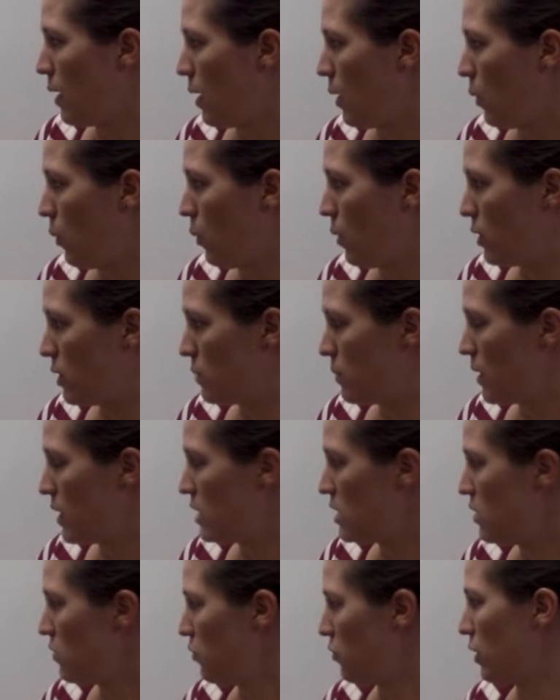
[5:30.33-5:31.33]
What's my
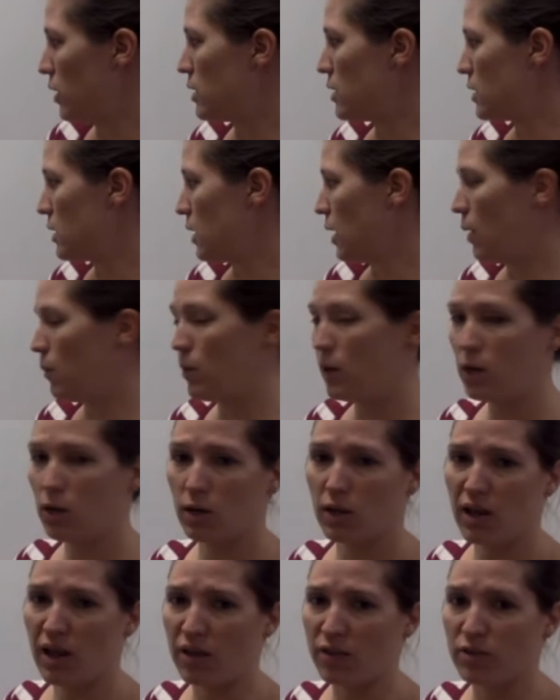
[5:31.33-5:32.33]
difference? How many are
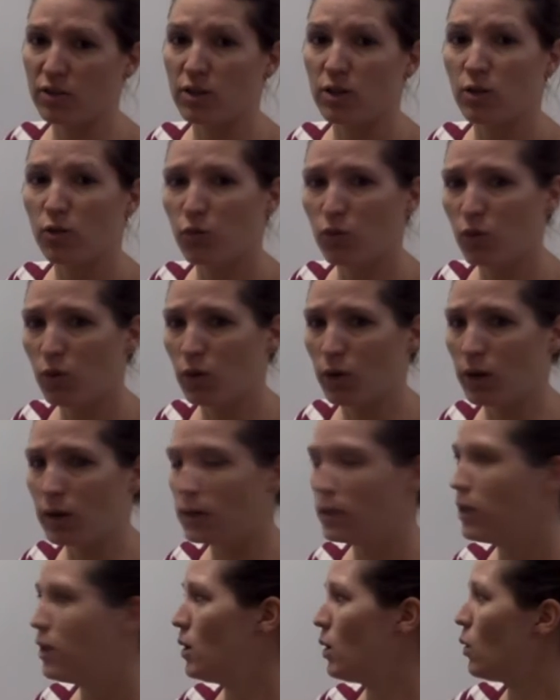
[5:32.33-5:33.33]
left? 4.
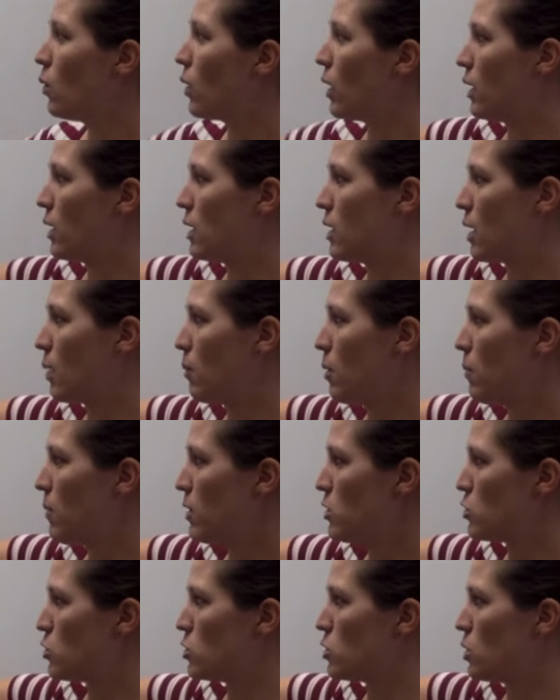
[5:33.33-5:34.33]
Or I can count my
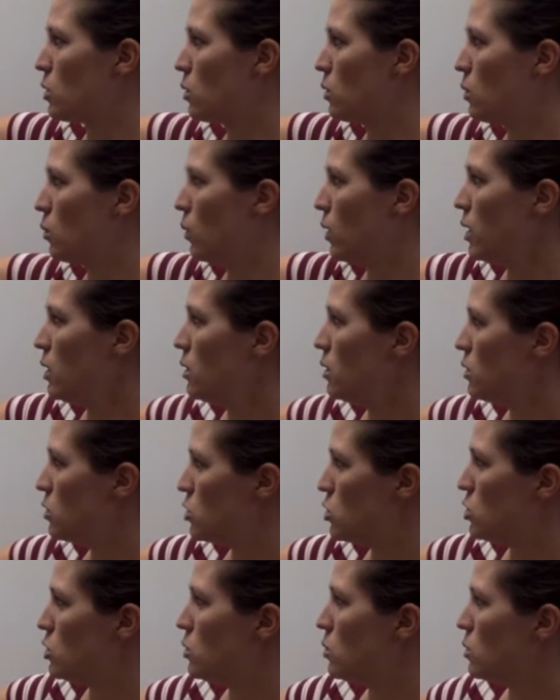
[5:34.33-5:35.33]
pictures. 1,
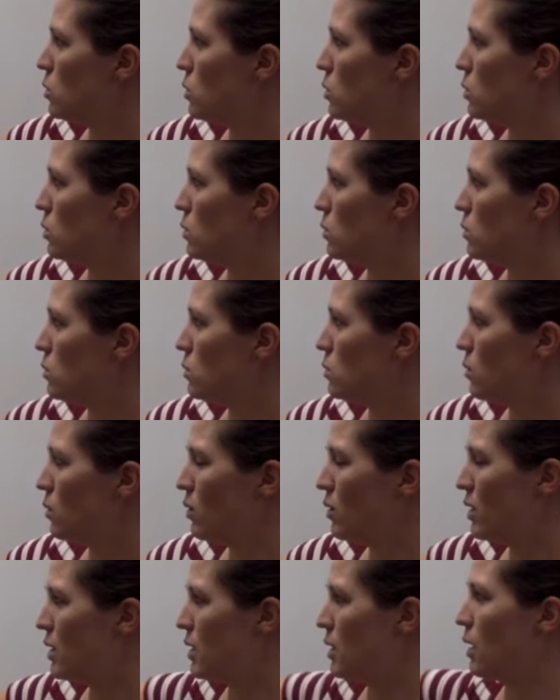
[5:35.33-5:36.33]
2, we
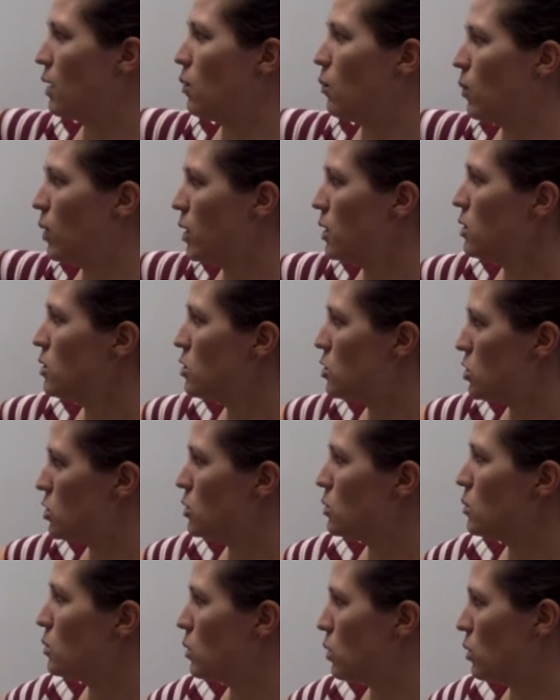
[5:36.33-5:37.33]
already did that. 1, 2,
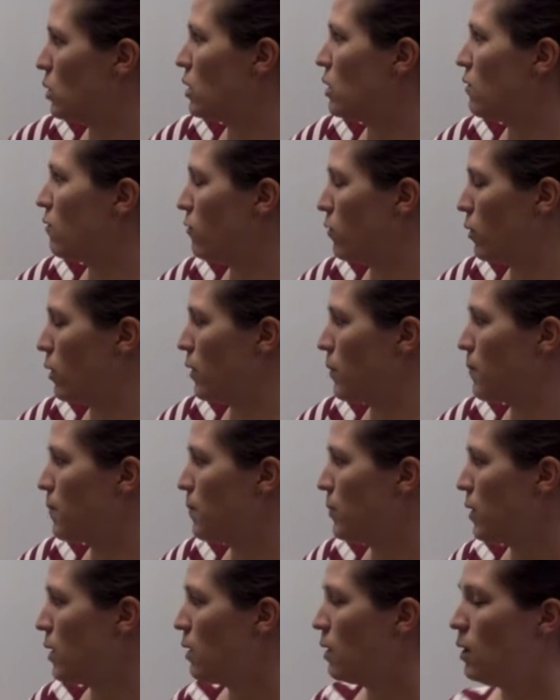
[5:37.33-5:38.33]
3, 4.
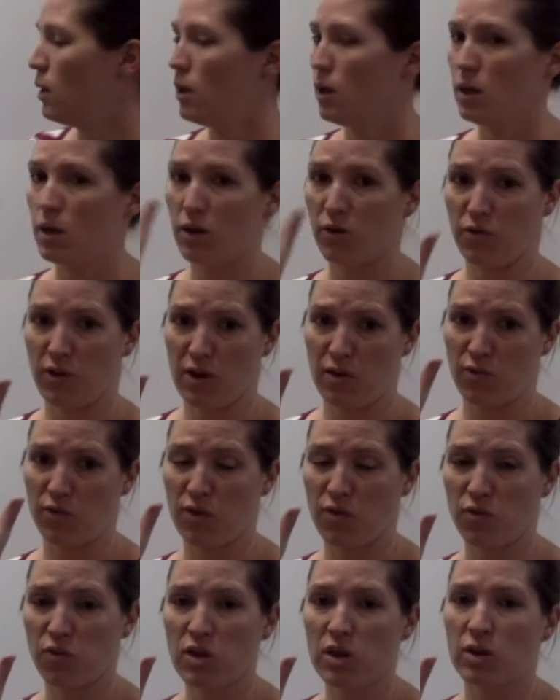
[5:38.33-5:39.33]
If I have
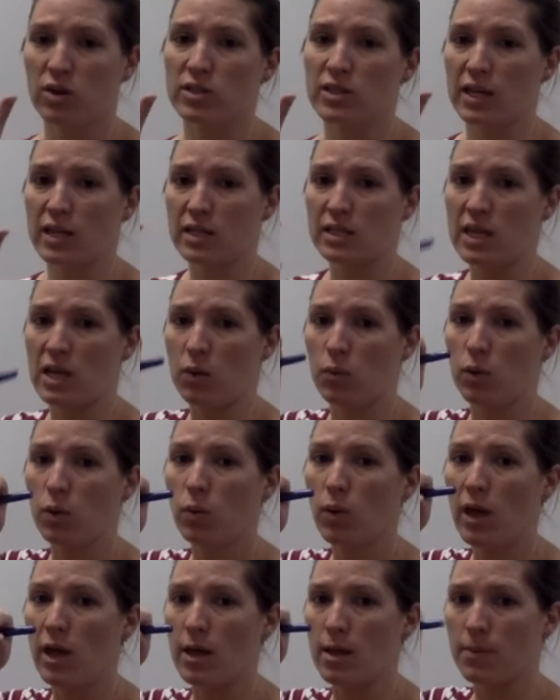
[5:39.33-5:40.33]
5 fingers, I could take one
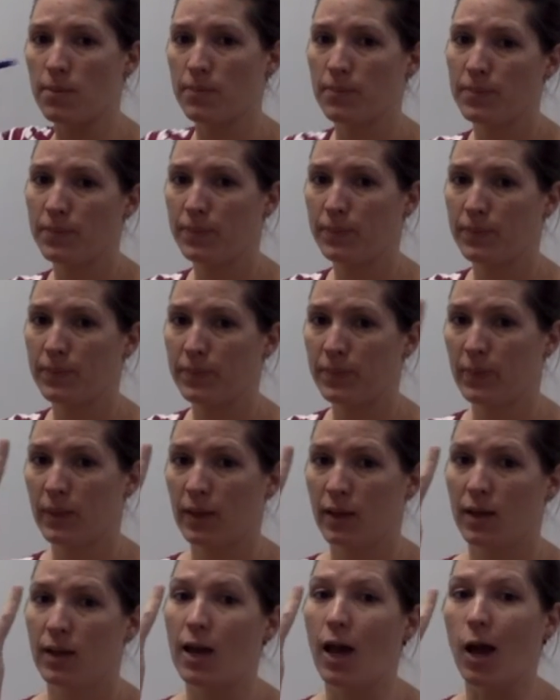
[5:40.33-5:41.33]
away.
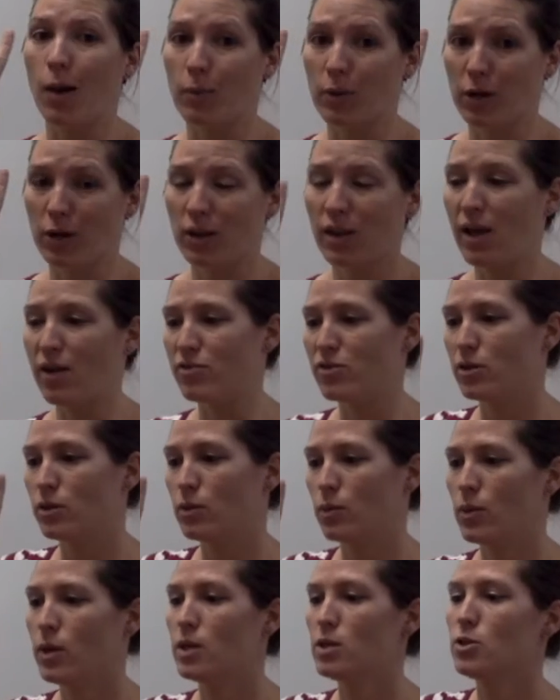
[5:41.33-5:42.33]
How many are left?
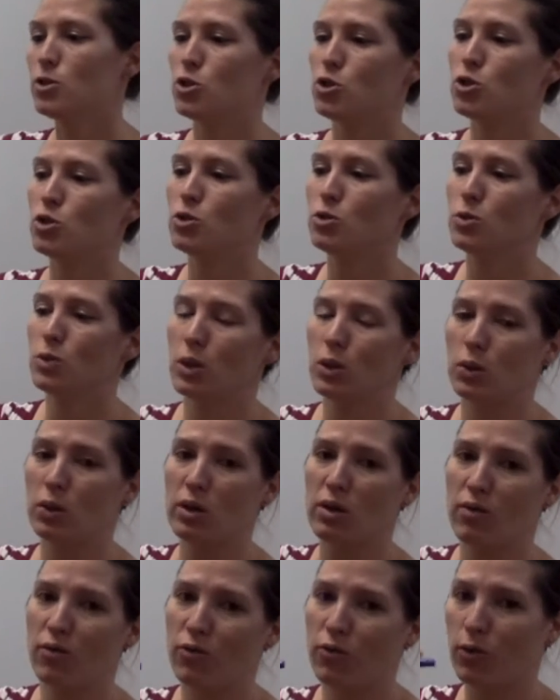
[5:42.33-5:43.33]
1, 2,
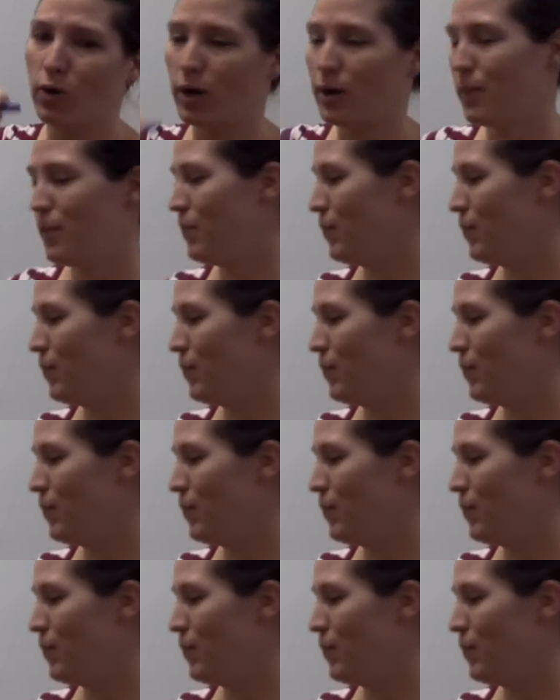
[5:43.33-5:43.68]
3, 4.